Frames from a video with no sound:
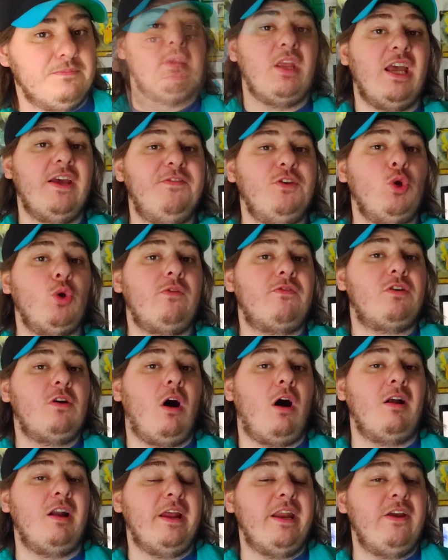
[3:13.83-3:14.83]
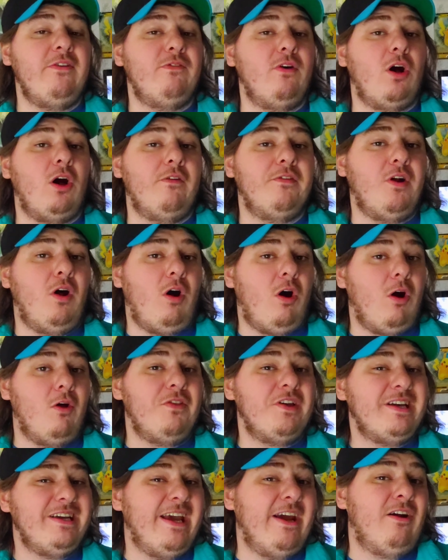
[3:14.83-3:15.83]
If you have caught and evolved all
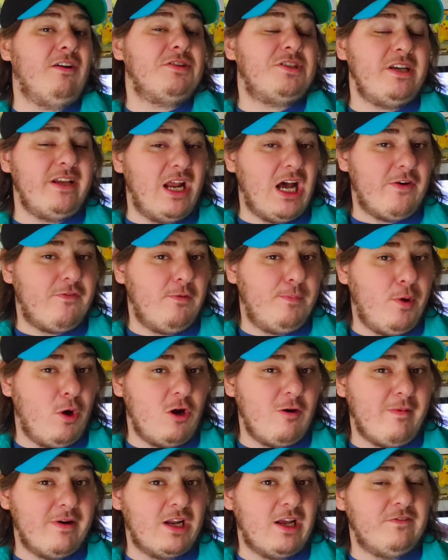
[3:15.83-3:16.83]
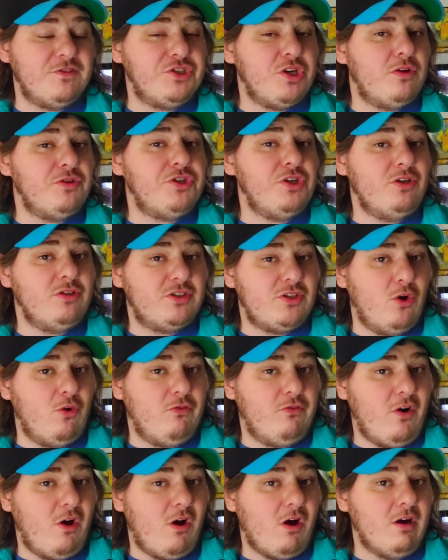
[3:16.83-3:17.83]
the guaranteed alpha Pokemon I've showed you so
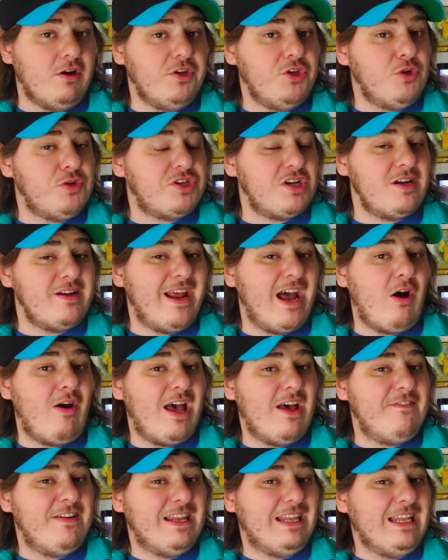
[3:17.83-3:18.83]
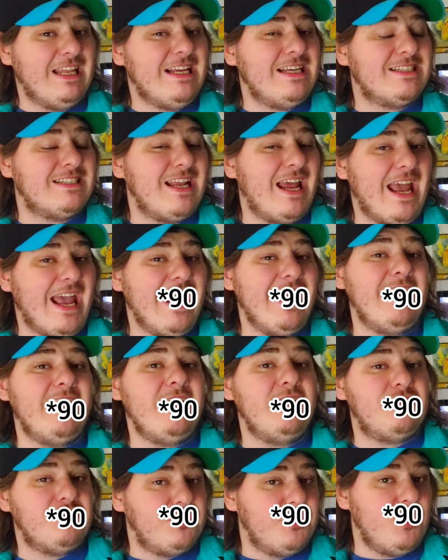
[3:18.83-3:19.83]
far, you should now have at least
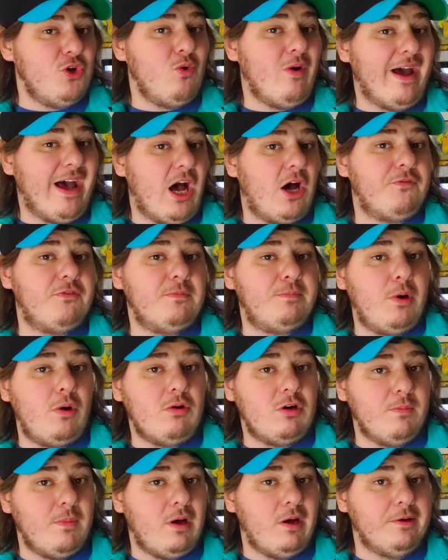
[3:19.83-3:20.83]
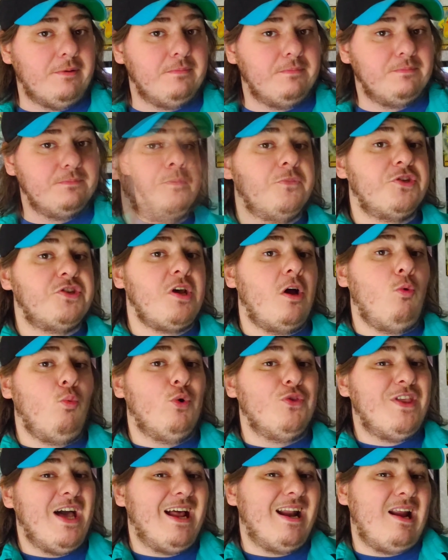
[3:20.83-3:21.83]
82 alpha Pokemon. So
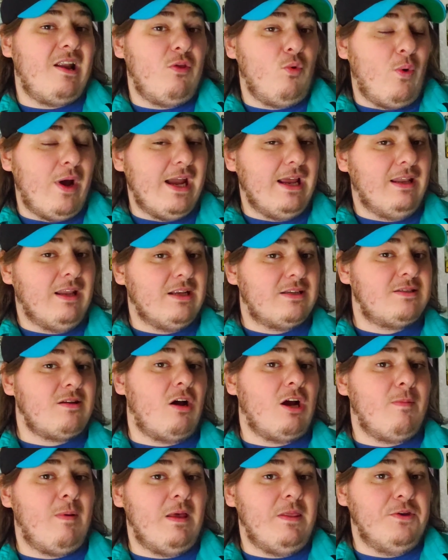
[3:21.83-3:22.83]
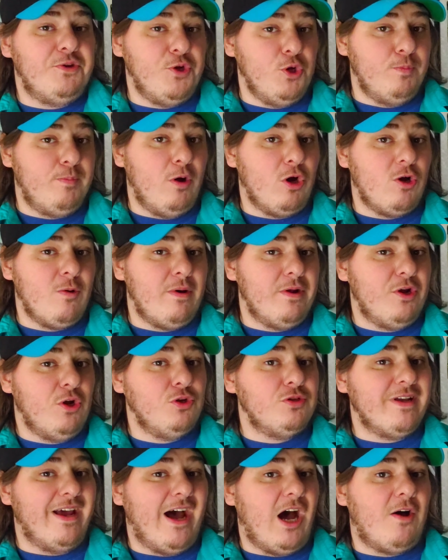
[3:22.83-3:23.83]
with that out of the way, let's talk about the 2 Pokemon
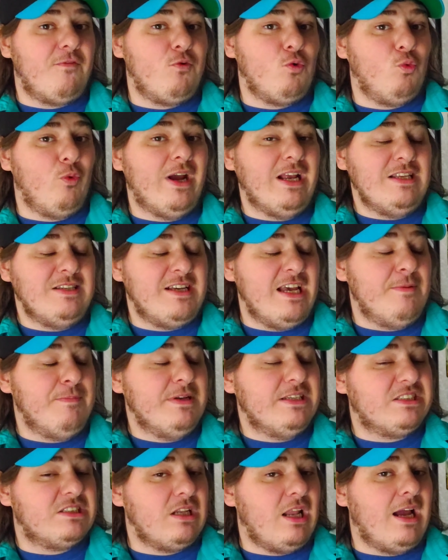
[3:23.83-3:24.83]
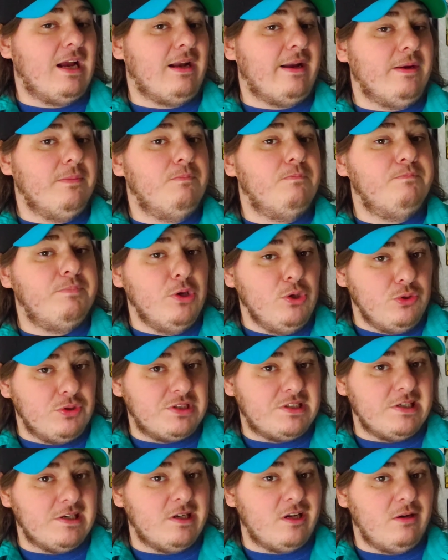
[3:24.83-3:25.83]
whose alpha rates can be slightly
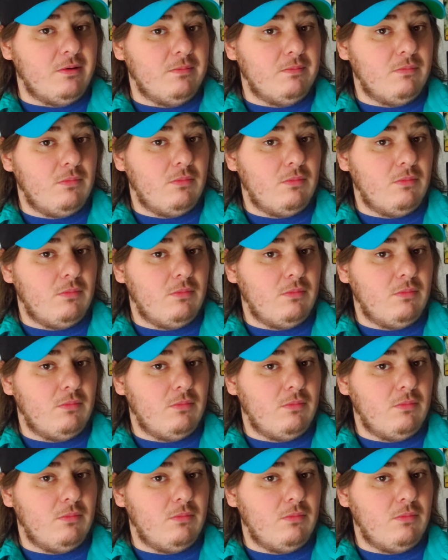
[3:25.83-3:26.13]
boosted,